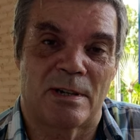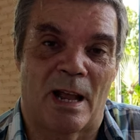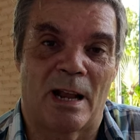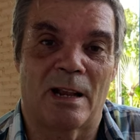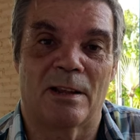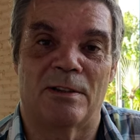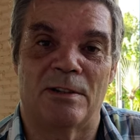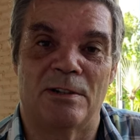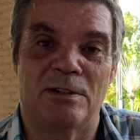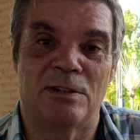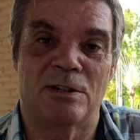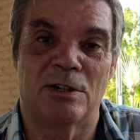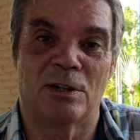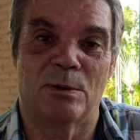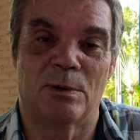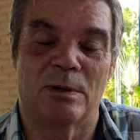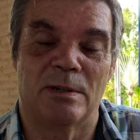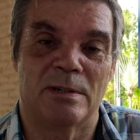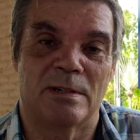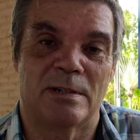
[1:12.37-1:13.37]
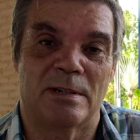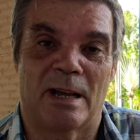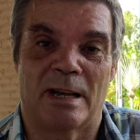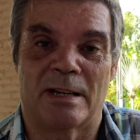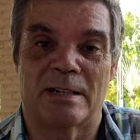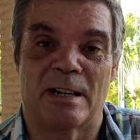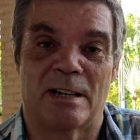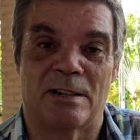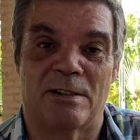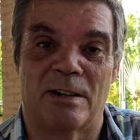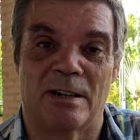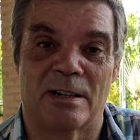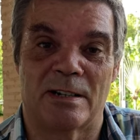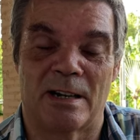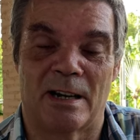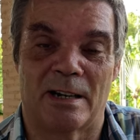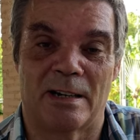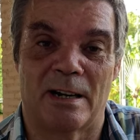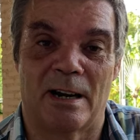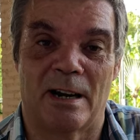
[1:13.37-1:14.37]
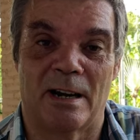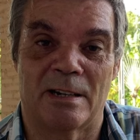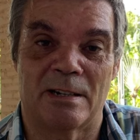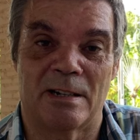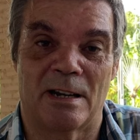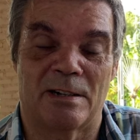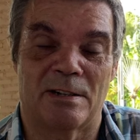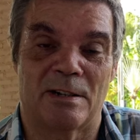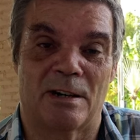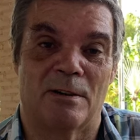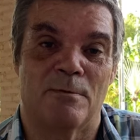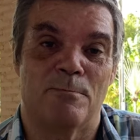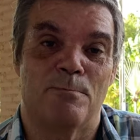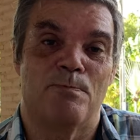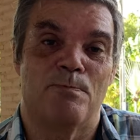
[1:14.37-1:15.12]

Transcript: health insurance, etc, etc, etc.